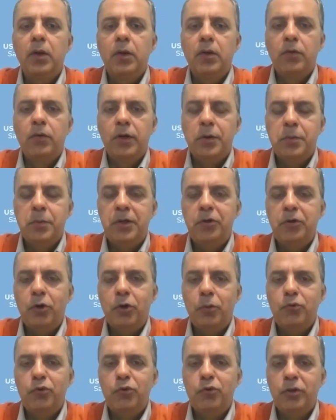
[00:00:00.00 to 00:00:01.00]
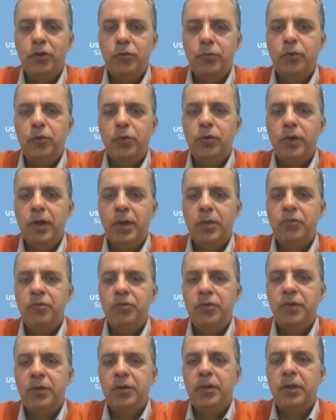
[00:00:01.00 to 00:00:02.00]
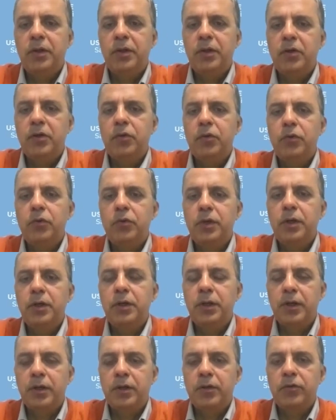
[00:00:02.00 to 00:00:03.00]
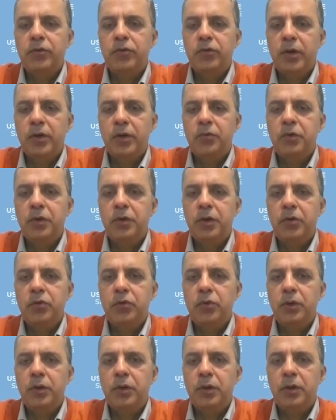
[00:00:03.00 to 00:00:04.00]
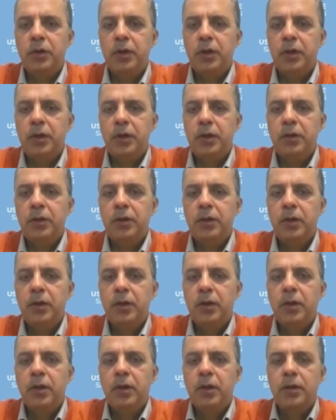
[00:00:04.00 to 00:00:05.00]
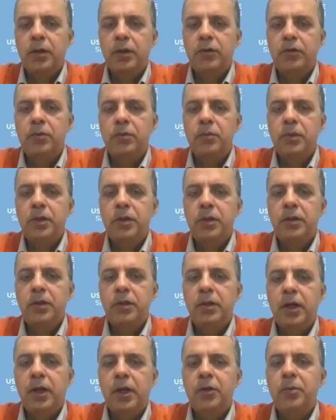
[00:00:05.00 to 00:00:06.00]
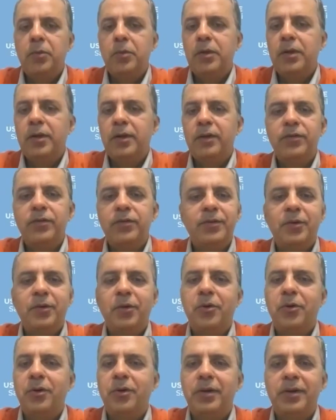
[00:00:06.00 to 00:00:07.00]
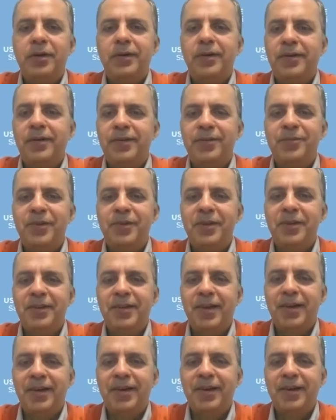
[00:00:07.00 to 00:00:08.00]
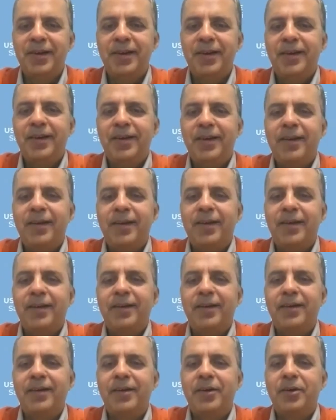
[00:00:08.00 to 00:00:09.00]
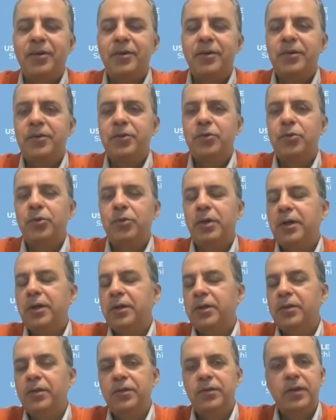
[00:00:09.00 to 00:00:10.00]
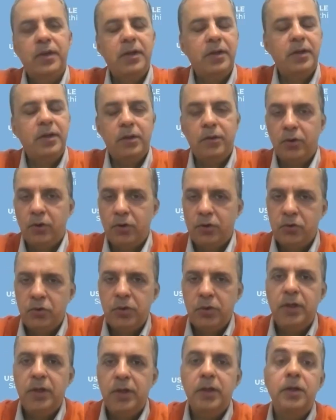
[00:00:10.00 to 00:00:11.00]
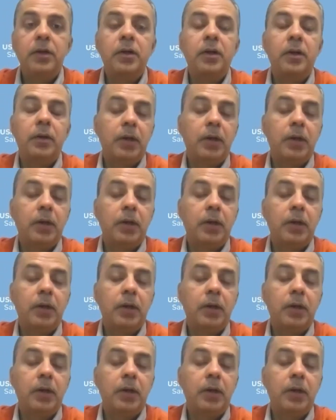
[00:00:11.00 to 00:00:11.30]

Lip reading: One of my top choice programs sent the interview date as January 29. Does it mean they like me less? No, it doesn't mean that. Or is it too late in the cycle? Not too late.